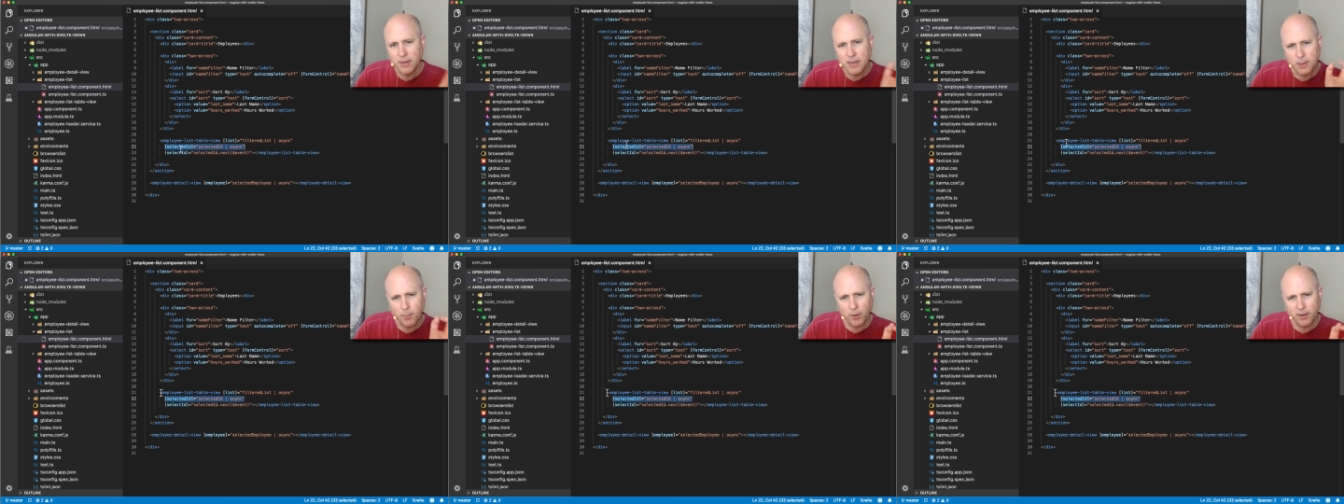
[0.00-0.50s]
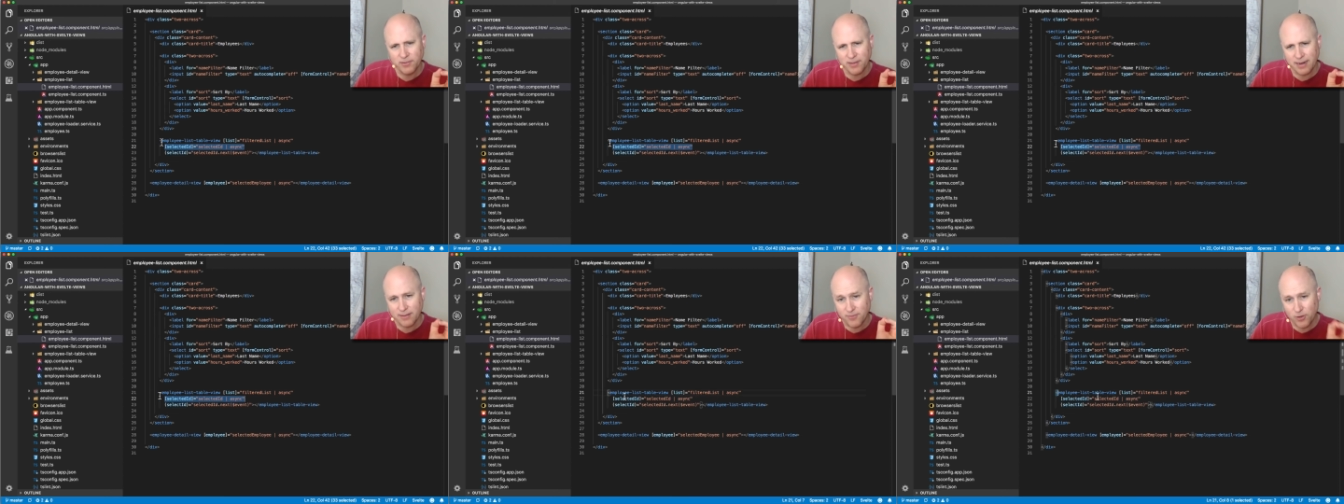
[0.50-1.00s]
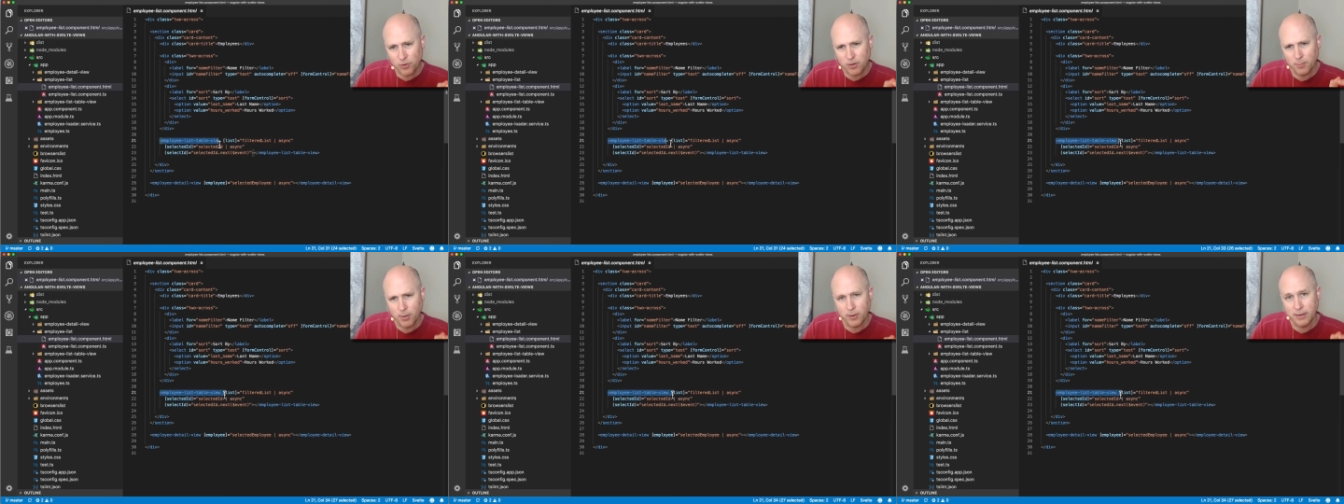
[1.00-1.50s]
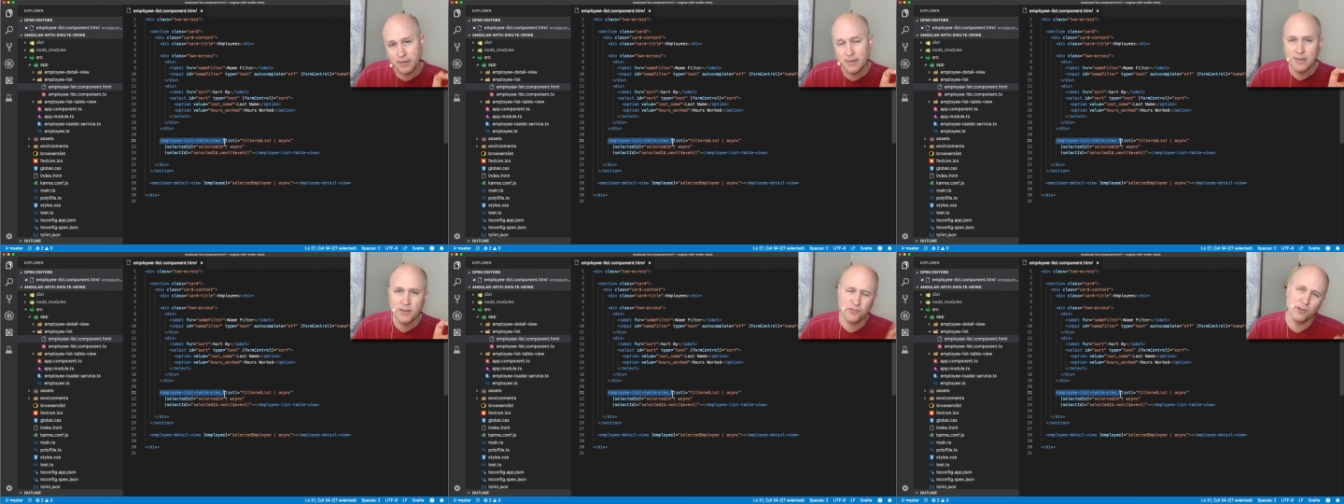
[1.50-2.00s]
The point is that a view component
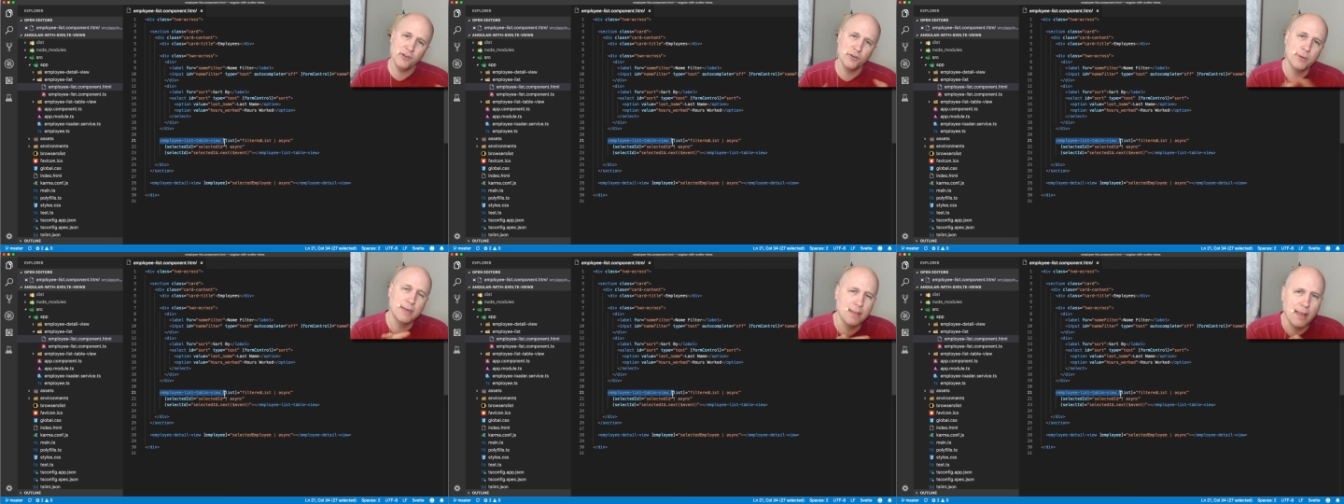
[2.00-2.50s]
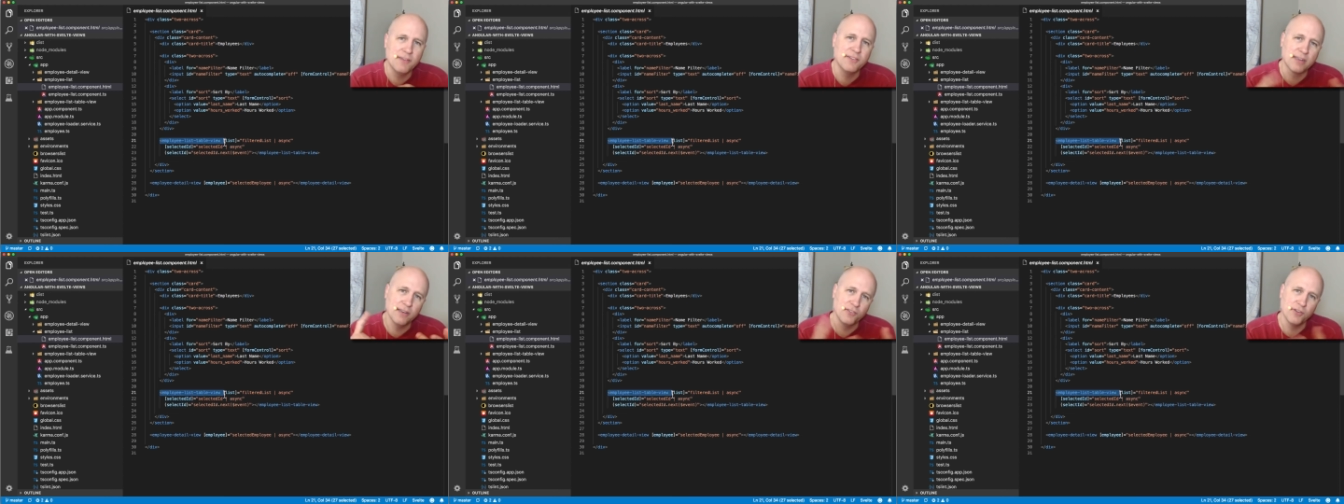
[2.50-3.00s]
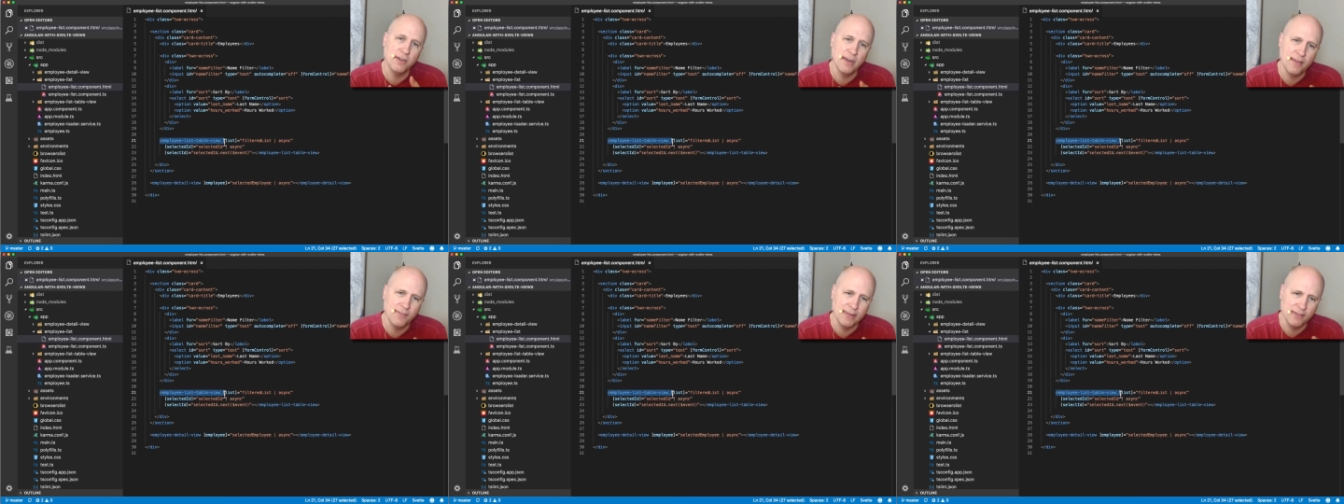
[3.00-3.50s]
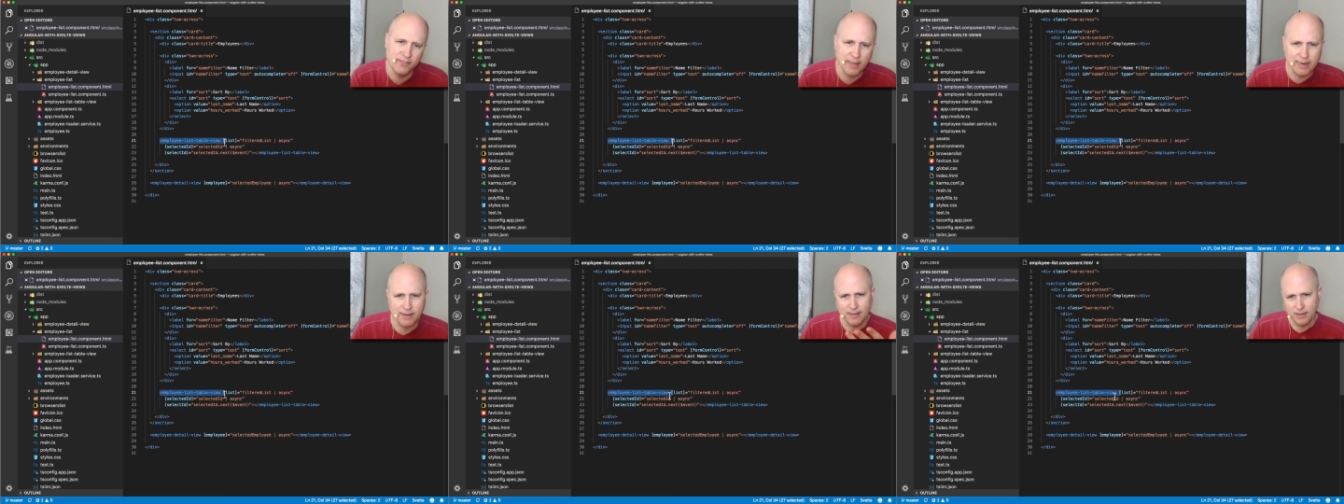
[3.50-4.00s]
shouldn't do any logic and shouldn't have any
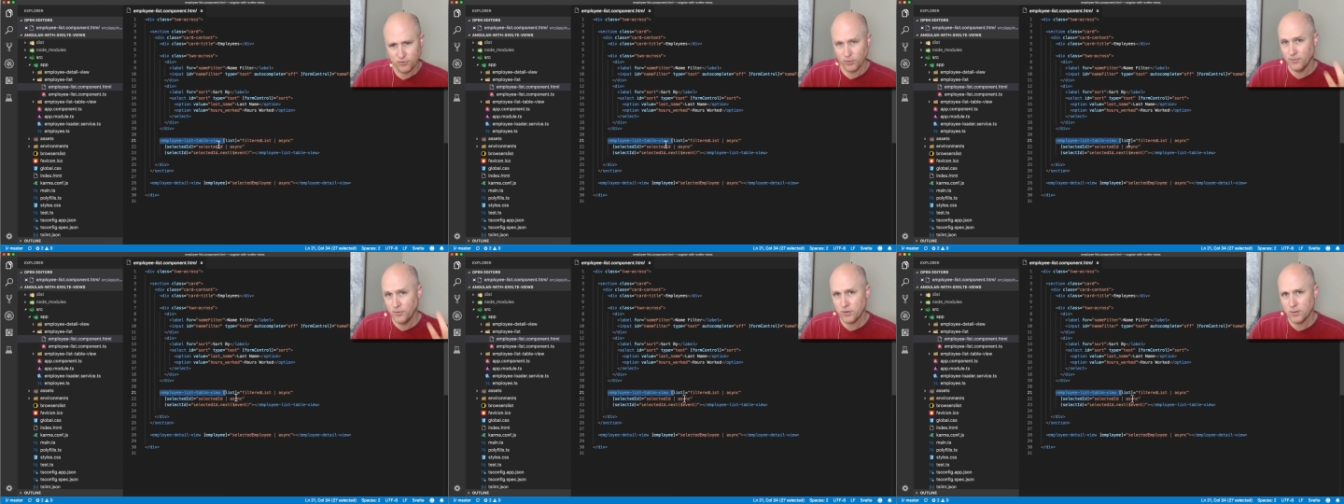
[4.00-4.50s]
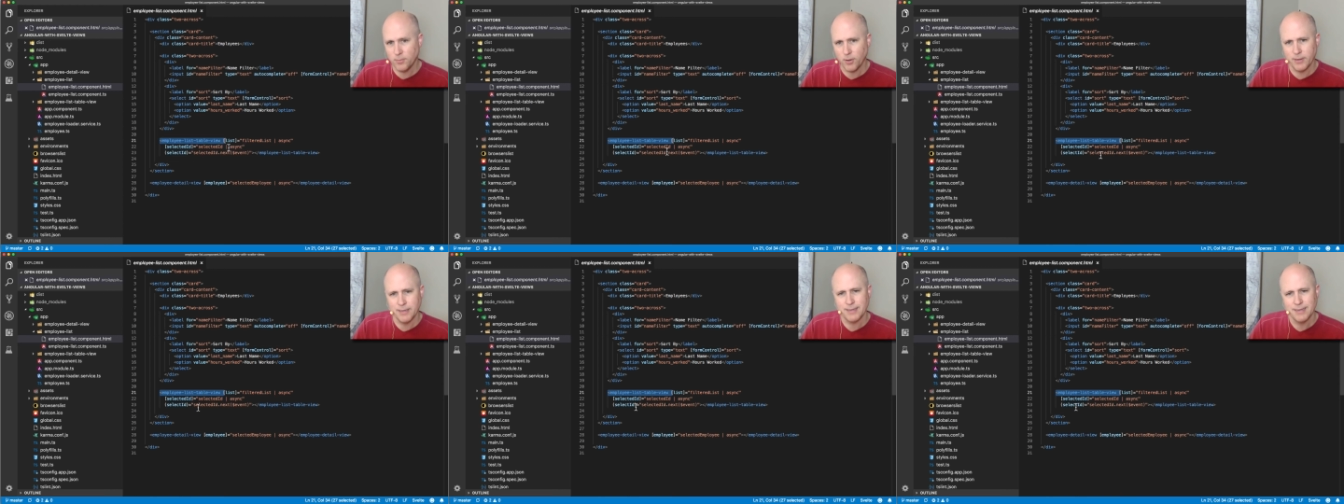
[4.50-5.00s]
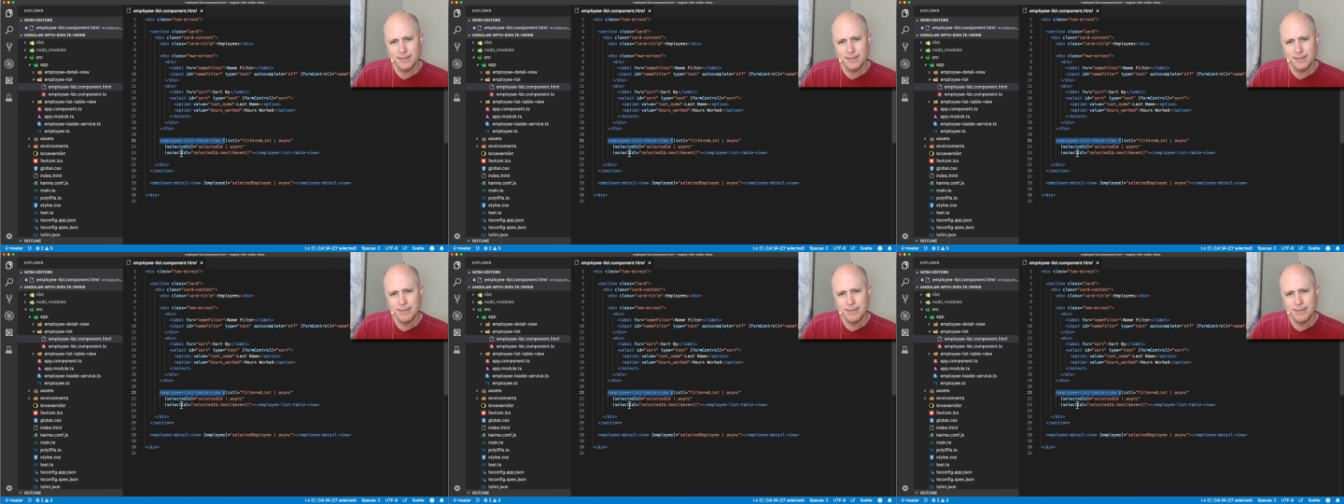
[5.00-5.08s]
state. So the view component,